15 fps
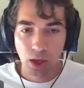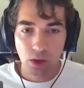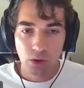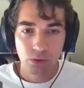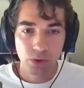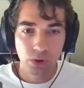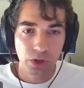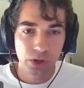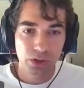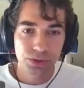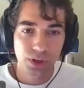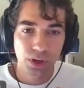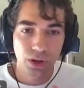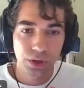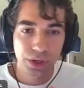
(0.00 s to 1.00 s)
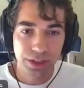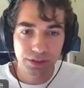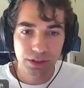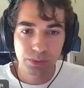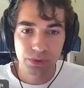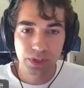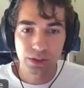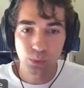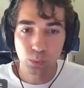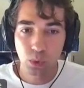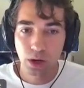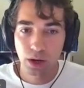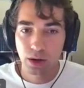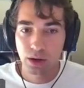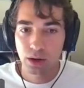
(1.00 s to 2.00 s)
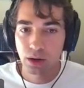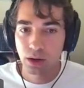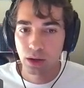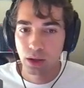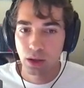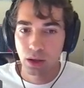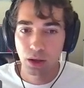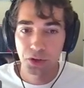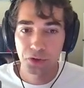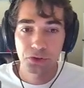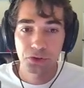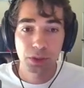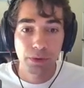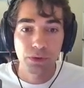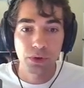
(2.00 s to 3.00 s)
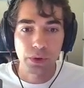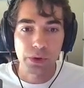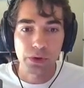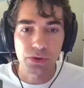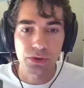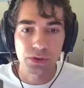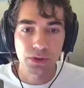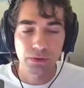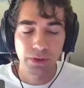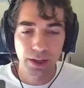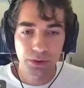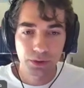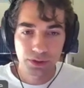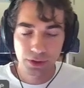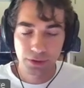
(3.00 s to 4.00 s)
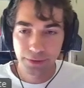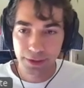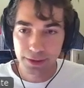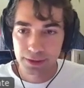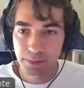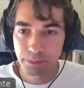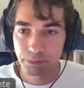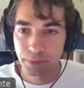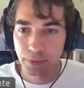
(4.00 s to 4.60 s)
focus on a subset where some of those values are fixed.